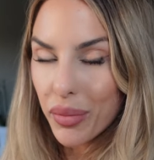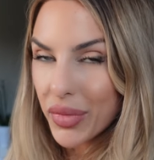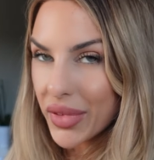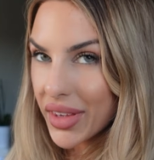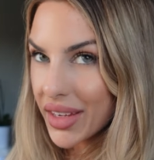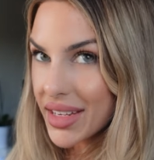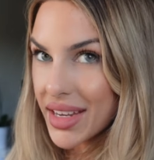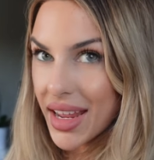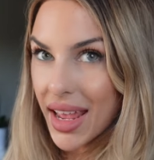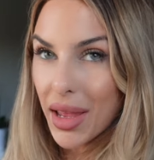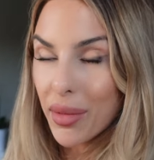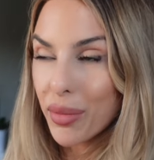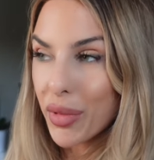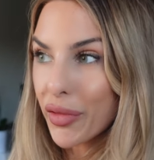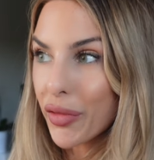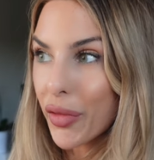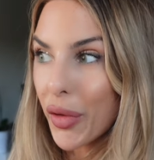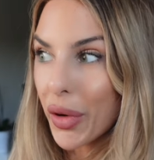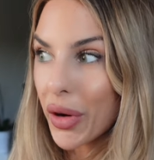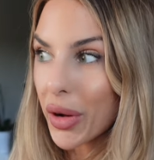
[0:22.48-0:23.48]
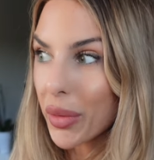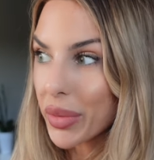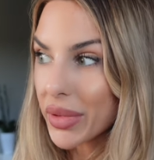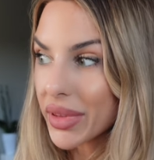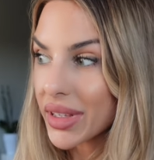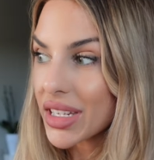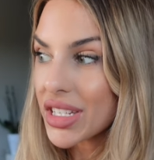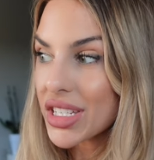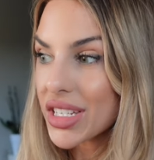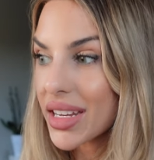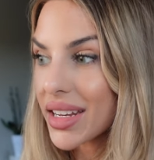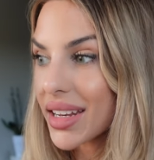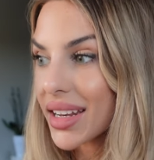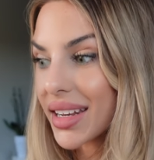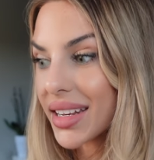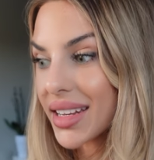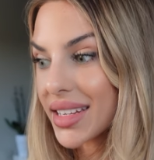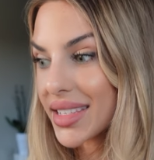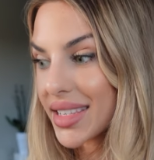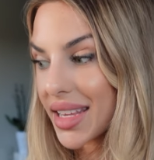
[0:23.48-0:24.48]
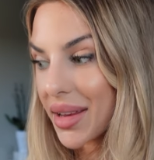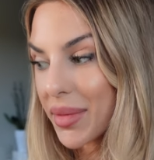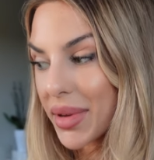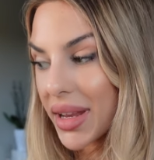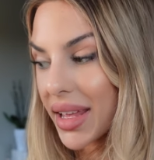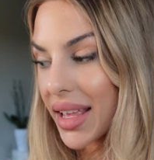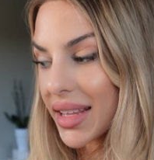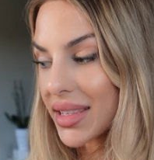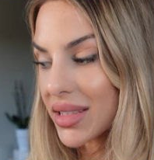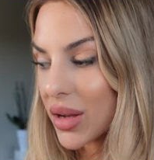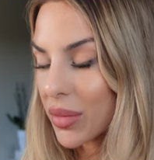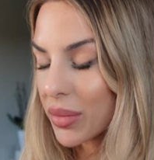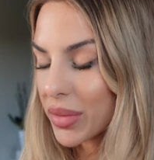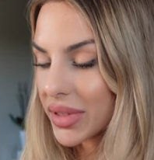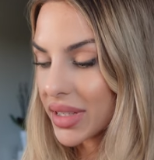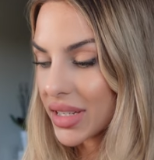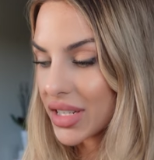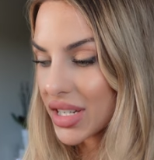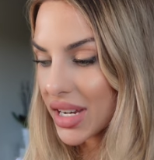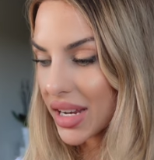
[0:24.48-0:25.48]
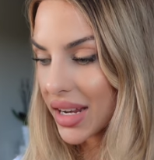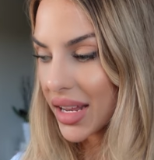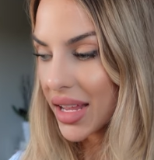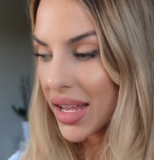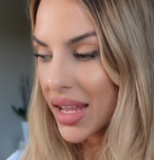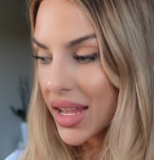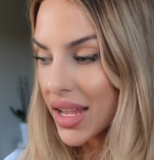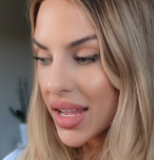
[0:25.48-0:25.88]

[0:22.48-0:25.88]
the day before competition and the same day as competition.